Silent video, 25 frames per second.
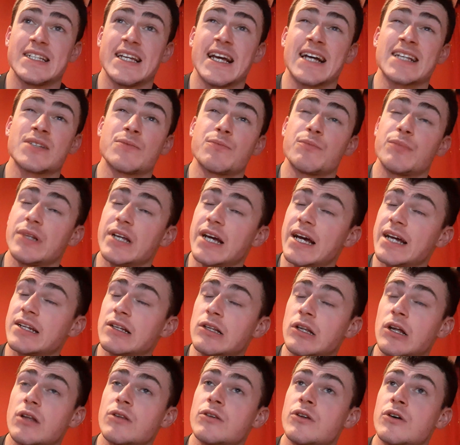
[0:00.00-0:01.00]
He hasn't played a
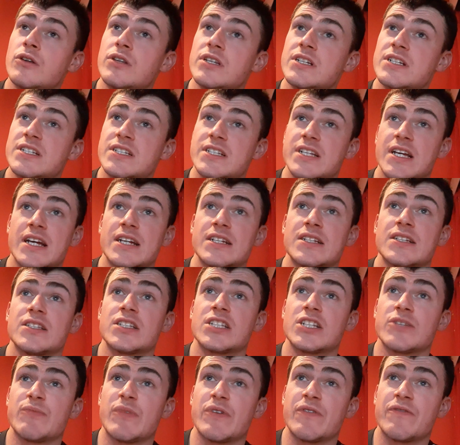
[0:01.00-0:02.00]
lot, though, this season,
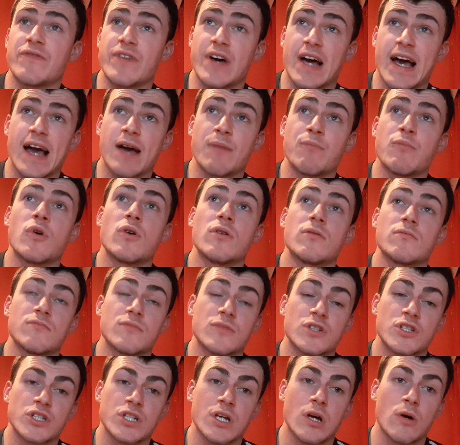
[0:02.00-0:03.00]
to be fair, but
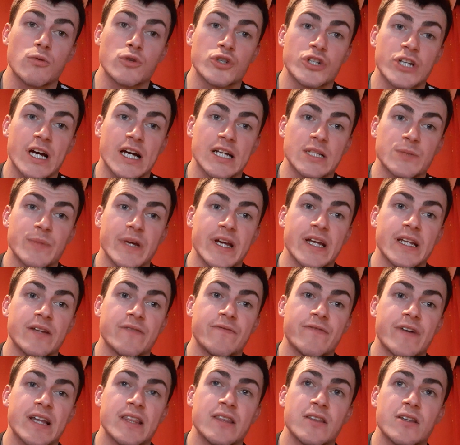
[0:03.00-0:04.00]
Solskjaer's been
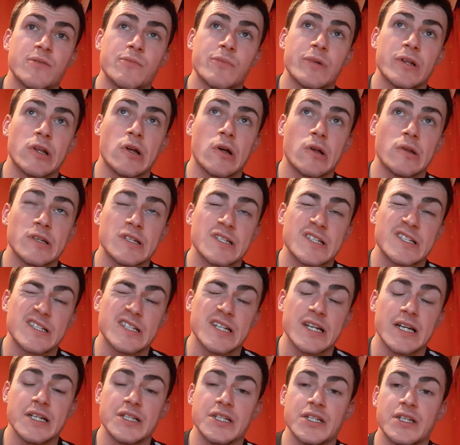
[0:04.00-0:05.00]
defending him a lot this
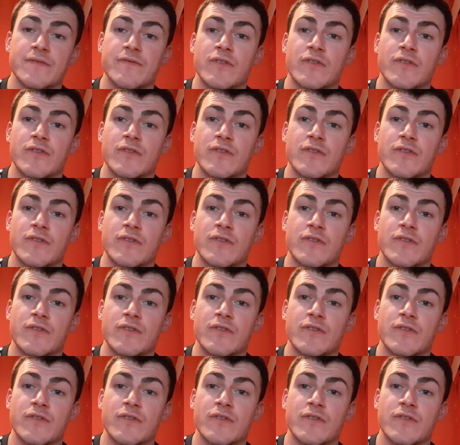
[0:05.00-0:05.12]
season.